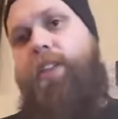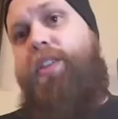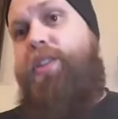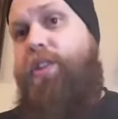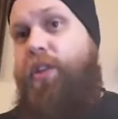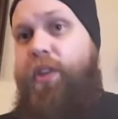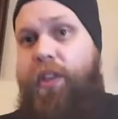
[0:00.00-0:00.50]
Just
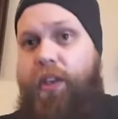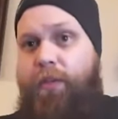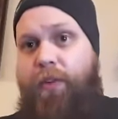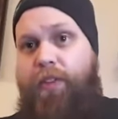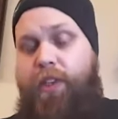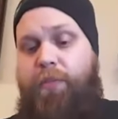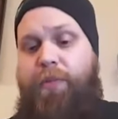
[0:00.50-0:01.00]
to show you the
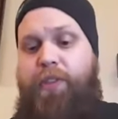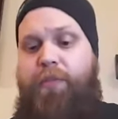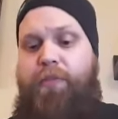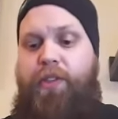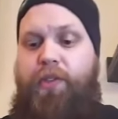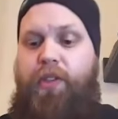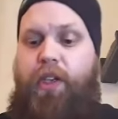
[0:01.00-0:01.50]
difference, I'll put
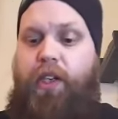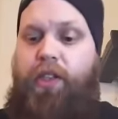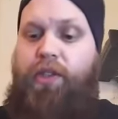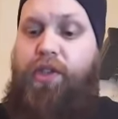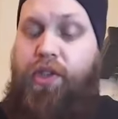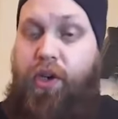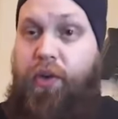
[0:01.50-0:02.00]
some juice on it
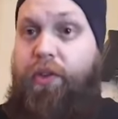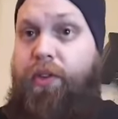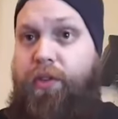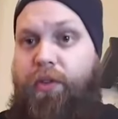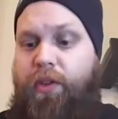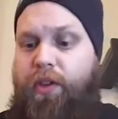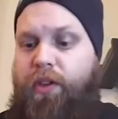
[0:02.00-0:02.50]
and show
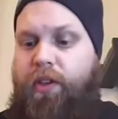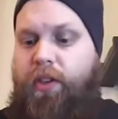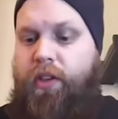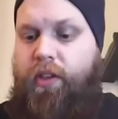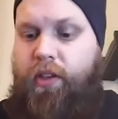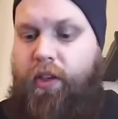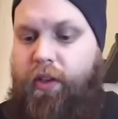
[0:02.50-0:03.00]
you
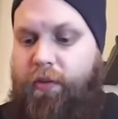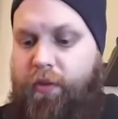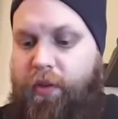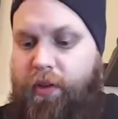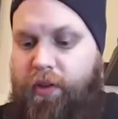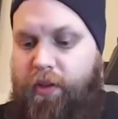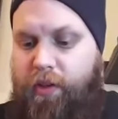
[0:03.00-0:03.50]
the
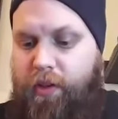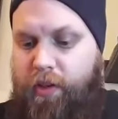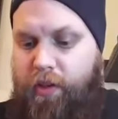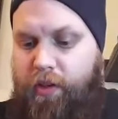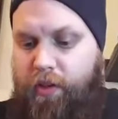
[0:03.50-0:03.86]
difference.